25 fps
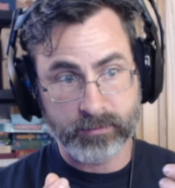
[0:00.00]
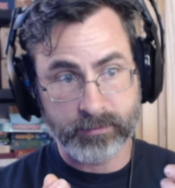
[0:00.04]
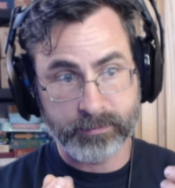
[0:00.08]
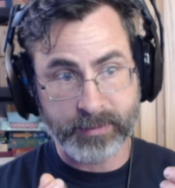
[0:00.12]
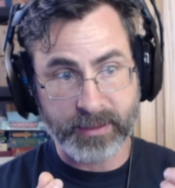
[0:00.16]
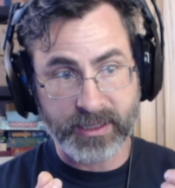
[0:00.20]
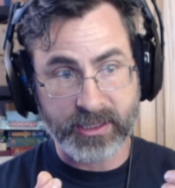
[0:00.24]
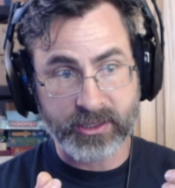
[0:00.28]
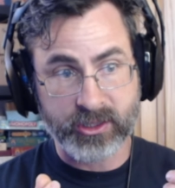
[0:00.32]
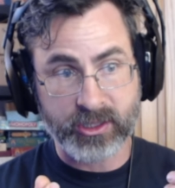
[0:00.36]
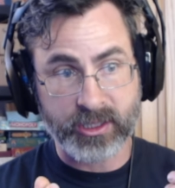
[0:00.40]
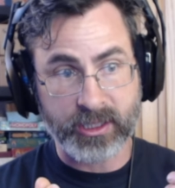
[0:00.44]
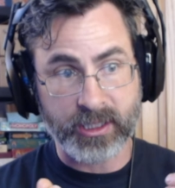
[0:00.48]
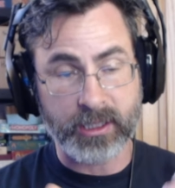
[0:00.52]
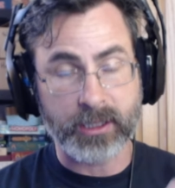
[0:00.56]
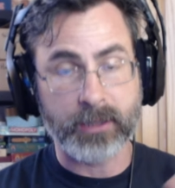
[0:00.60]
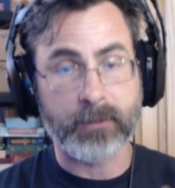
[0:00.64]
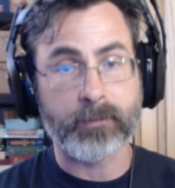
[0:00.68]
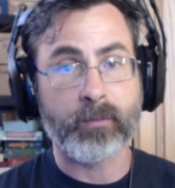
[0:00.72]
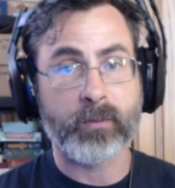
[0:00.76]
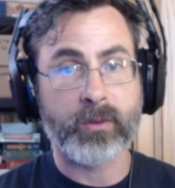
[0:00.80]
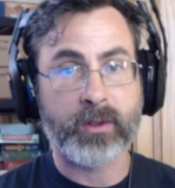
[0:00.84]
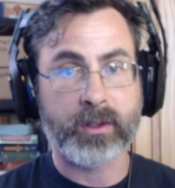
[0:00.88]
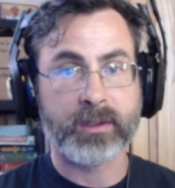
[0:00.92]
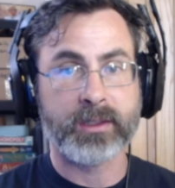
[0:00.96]

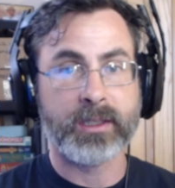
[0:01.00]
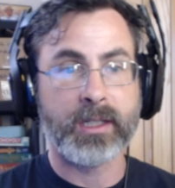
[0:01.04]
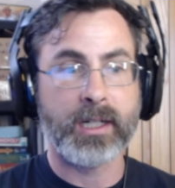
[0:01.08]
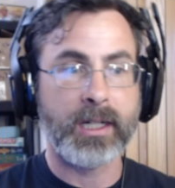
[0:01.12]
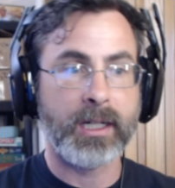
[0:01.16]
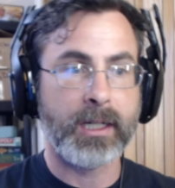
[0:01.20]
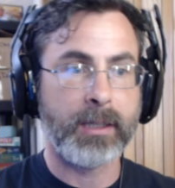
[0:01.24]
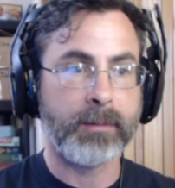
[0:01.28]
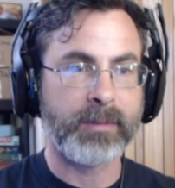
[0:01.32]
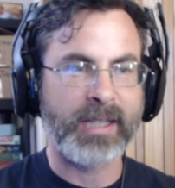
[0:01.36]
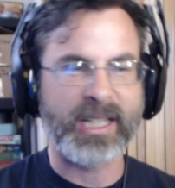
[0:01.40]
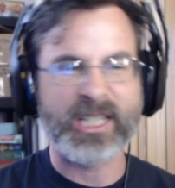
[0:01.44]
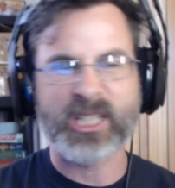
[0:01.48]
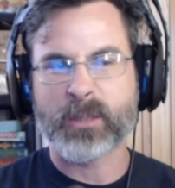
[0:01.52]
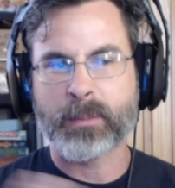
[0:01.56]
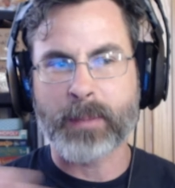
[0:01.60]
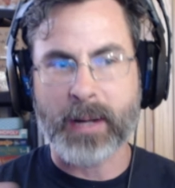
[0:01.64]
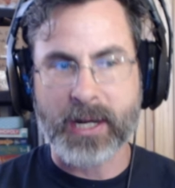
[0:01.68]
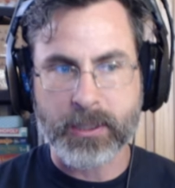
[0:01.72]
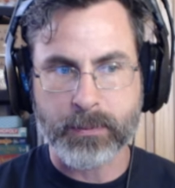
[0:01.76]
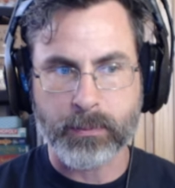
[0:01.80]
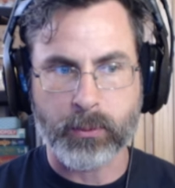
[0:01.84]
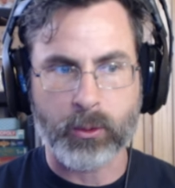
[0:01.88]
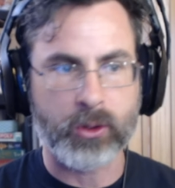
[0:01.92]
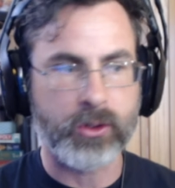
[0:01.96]
BC like
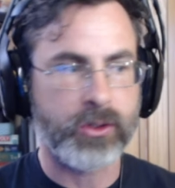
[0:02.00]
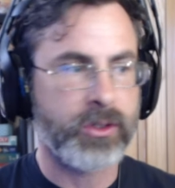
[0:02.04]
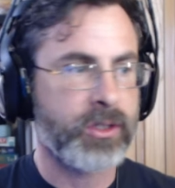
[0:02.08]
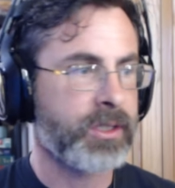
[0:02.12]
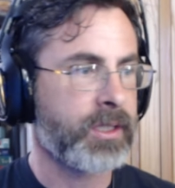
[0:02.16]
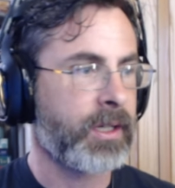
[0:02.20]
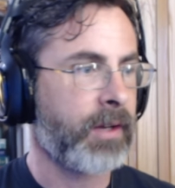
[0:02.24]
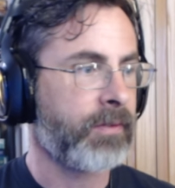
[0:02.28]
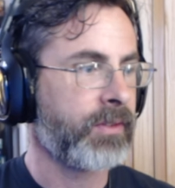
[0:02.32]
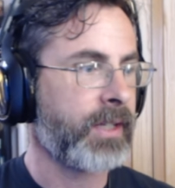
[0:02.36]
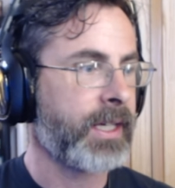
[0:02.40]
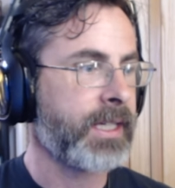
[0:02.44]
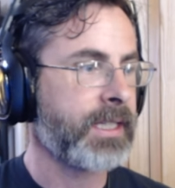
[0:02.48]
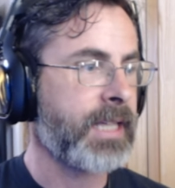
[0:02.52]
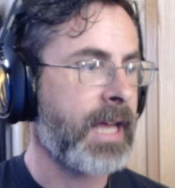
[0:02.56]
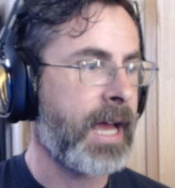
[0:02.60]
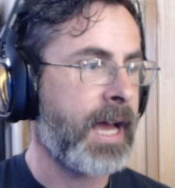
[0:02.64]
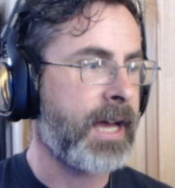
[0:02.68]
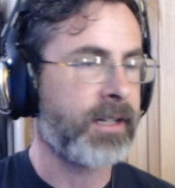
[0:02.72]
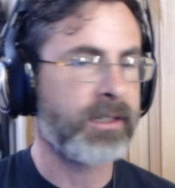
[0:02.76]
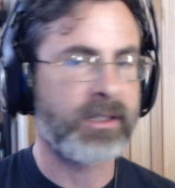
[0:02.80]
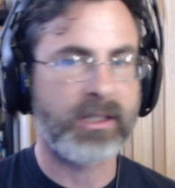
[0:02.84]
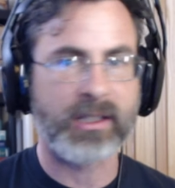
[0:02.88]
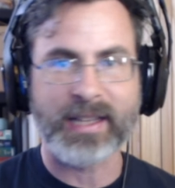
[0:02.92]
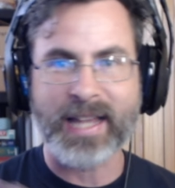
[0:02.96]
spaceports, stuff like
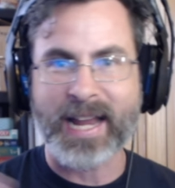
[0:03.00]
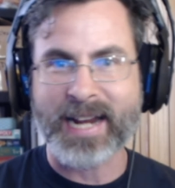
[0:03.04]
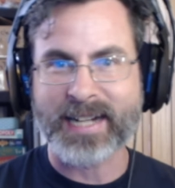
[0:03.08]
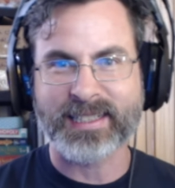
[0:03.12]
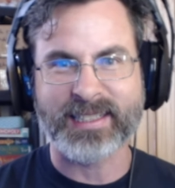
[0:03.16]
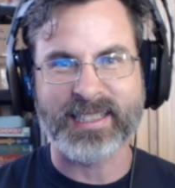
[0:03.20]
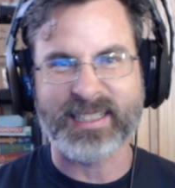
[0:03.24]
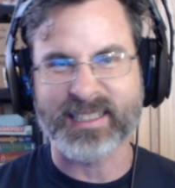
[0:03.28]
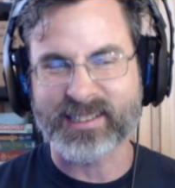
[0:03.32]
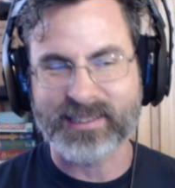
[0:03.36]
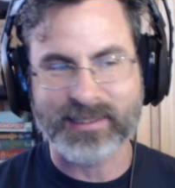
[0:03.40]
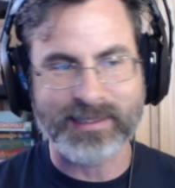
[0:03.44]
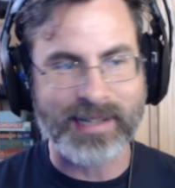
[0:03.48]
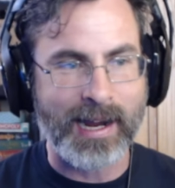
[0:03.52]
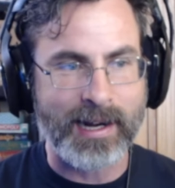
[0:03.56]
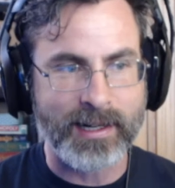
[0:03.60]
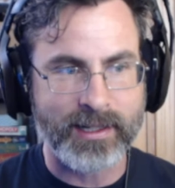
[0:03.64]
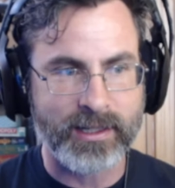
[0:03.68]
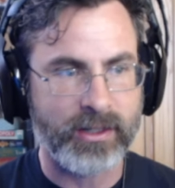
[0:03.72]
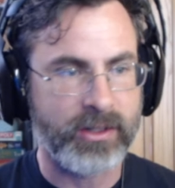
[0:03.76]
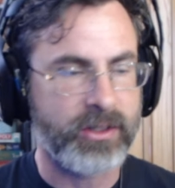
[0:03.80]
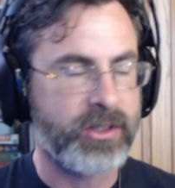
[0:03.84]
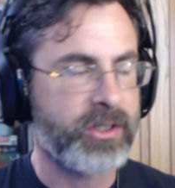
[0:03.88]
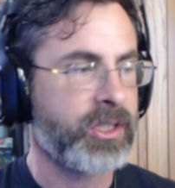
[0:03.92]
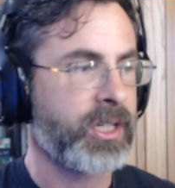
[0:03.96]
that, galactic stock
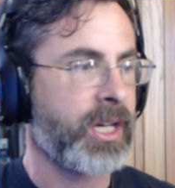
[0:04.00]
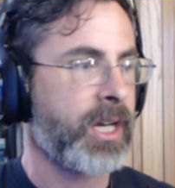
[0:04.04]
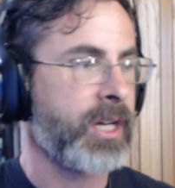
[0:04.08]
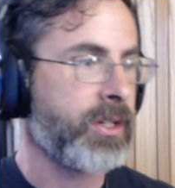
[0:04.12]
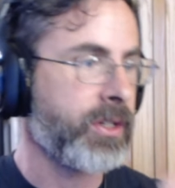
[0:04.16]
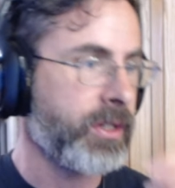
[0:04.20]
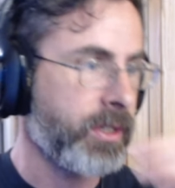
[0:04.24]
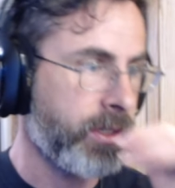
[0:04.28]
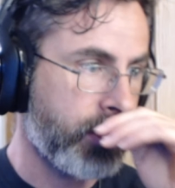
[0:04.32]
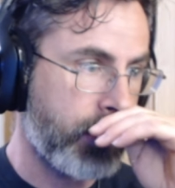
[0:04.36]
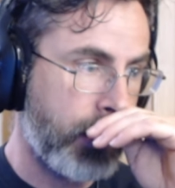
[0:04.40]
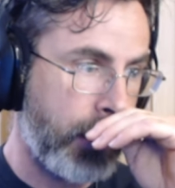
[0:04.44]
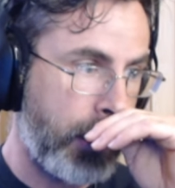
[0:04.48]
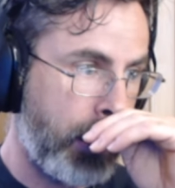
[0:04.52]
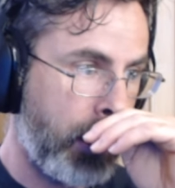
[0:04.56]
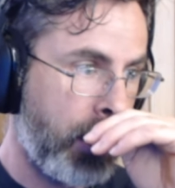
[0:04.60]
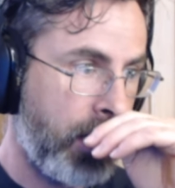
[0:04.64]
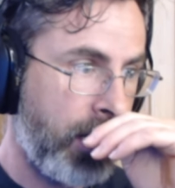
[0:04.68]
exchanges.